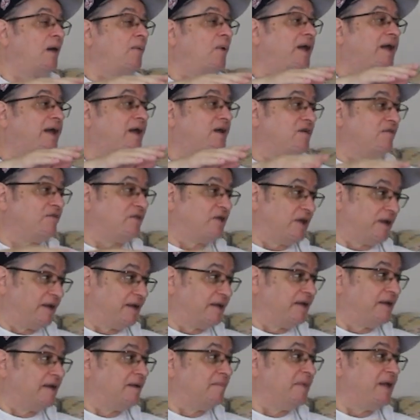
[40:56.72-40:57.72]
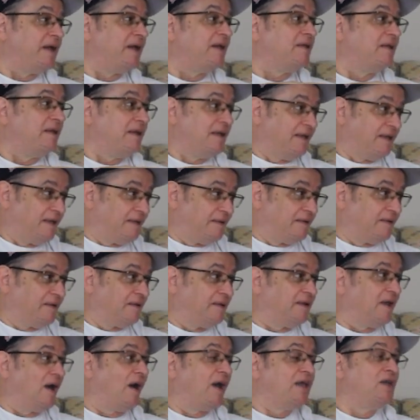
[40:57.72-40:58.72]
I want to interview you. He knew he was
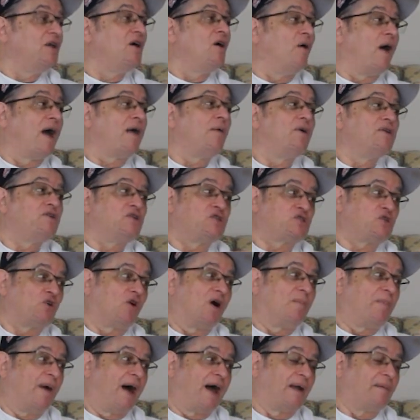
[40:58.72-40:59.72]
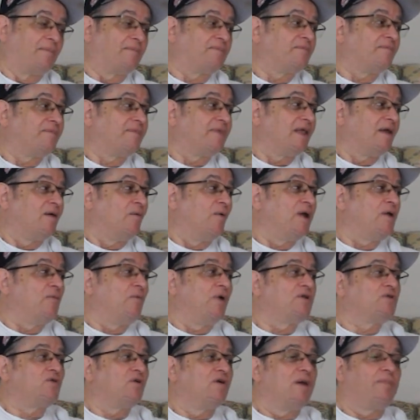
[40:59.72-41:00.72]
coming. Yeah, he knew. I wouldn't just show up on him.
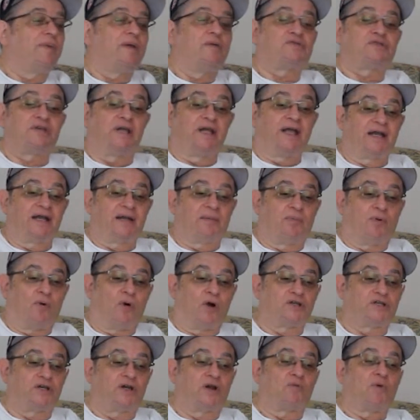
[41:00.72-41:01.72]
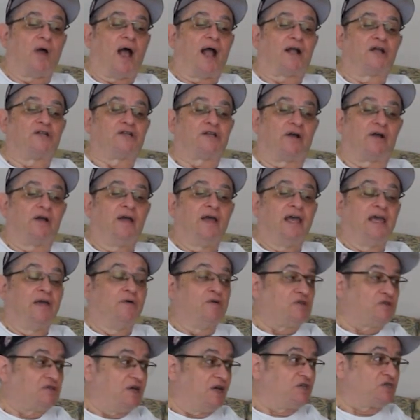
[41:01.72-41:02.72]
Okay. When he drew was sitting on the porch in a rocking chair.
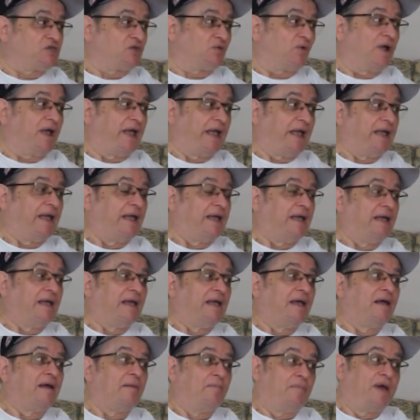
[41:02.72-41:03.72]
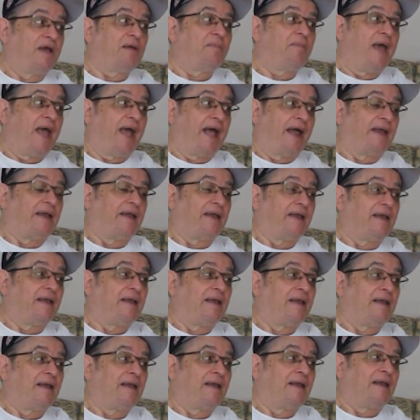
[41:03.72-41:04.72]
He was 6'3", big man.
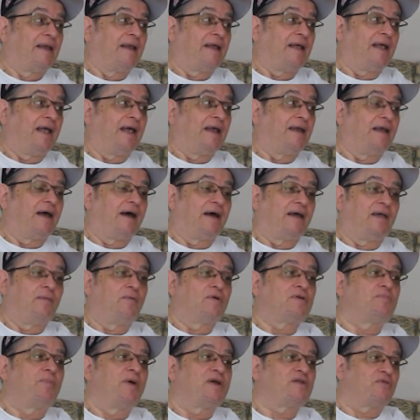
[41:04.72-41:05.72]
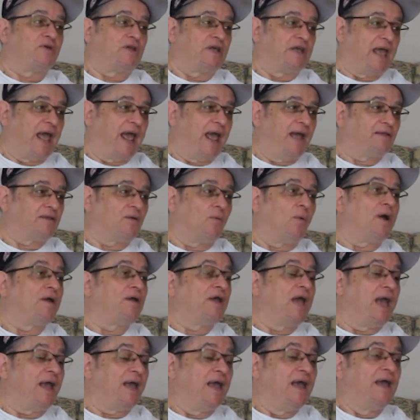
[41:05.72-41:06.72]
And he was pitched for the
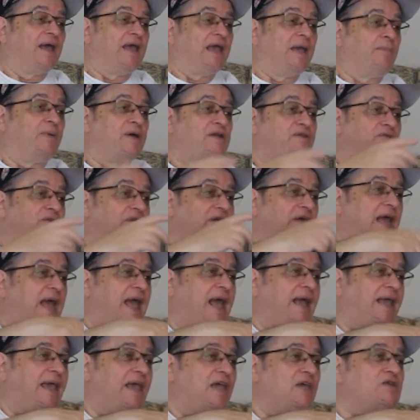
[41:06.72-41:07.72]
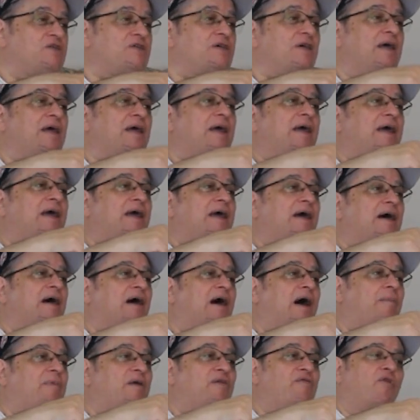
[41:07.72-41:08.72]
Yankees. He pitched for the Yankees.
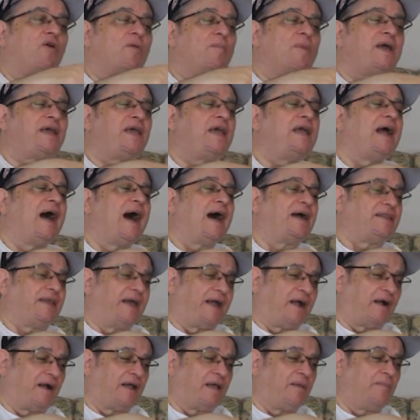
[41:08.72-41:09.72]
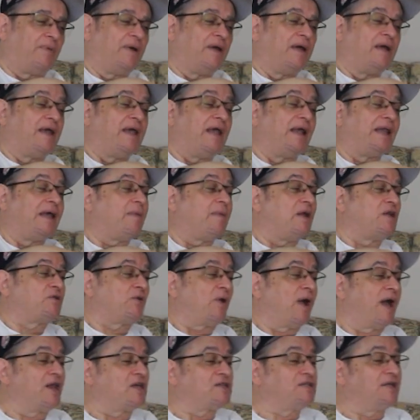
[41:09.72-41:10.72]
Before Mickey got there, he
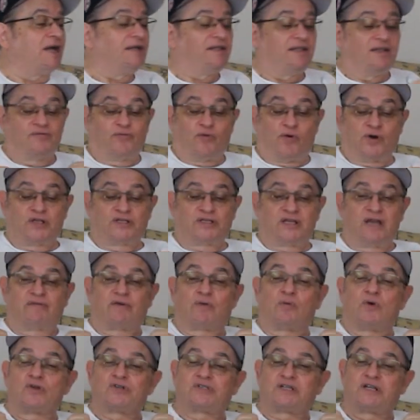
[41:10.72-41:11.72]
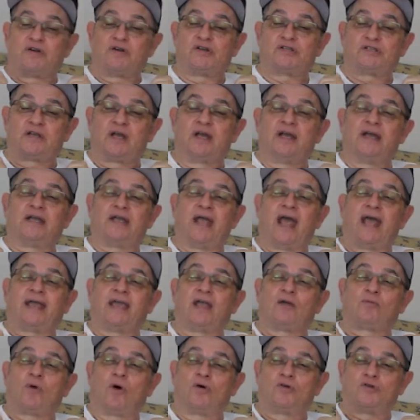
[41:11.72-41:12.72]
let me try his 1947 World Series
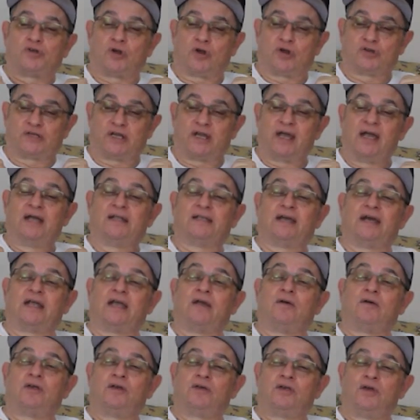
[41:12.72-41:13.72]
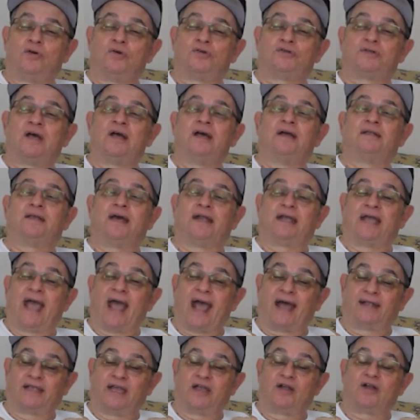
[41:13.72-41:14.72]
Yankee road jersey that he used,
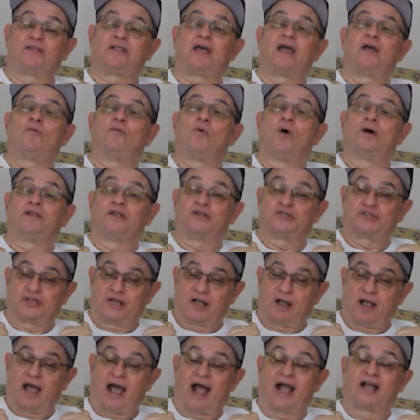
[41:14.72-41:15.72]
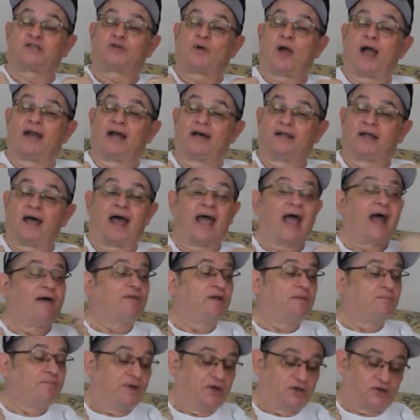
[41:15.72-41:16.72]
that he had the year they won the series. I tried on
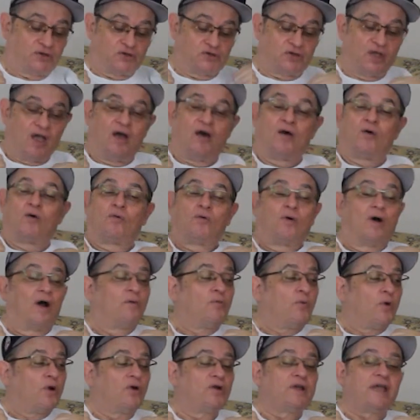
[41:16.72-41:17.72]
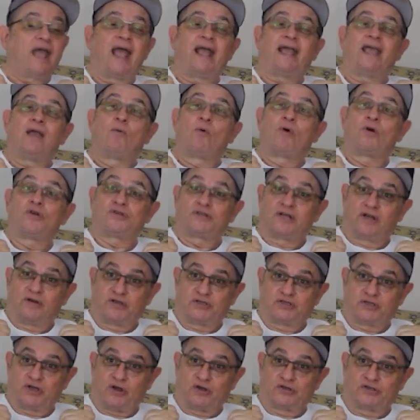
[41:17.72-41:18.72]
having pictures, a real Yankee
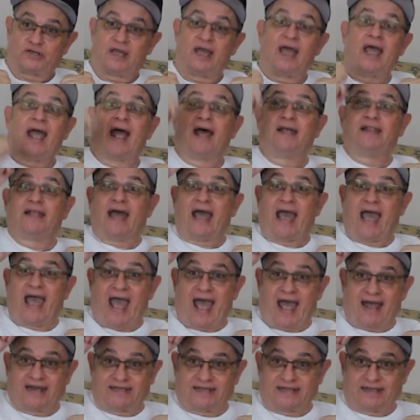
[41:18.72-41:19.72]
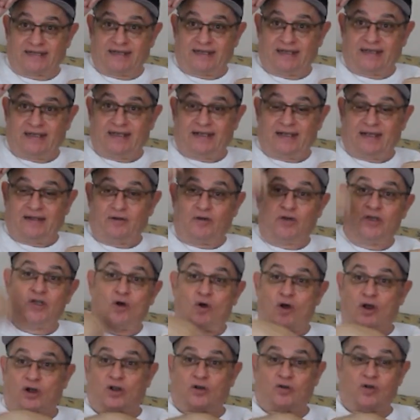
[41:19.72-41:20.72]
World Series jersey, and the hat.
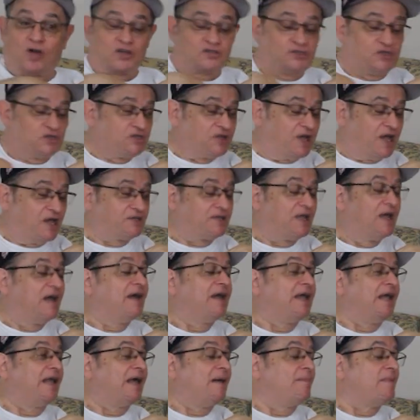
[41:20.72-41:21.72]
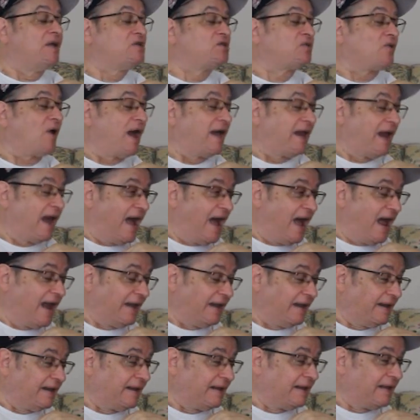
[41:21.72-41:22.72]
New York across the chest. He let me try it
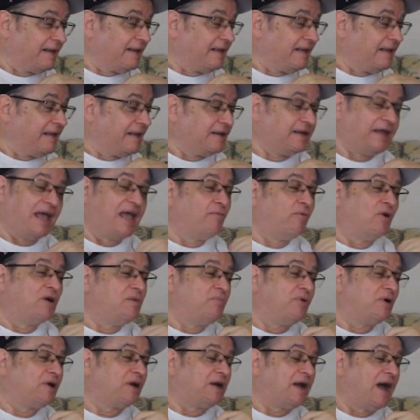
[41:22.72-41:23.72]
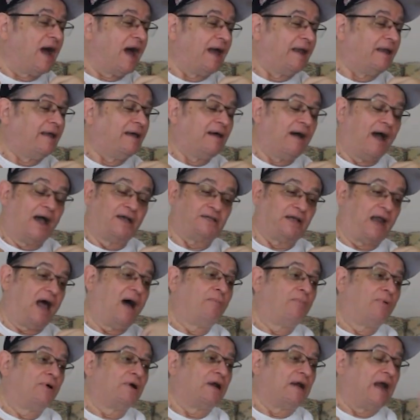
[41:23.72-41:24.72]
on. Dave wouldn't put it on. I
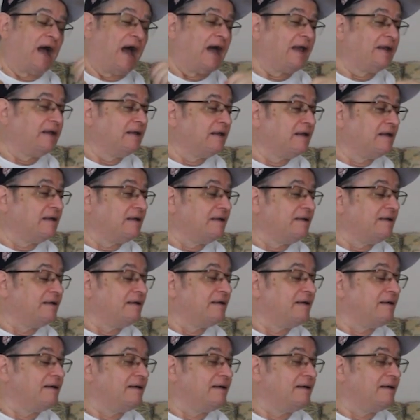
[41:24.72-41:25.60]
said, I'll put it on.